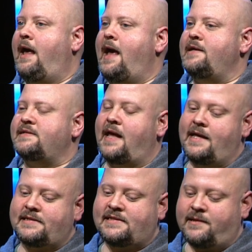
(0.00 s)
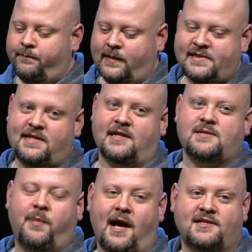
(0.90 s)
as, as simplistic as
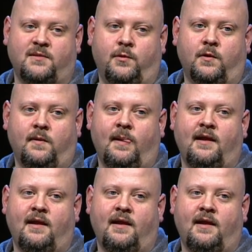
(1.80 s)
possible,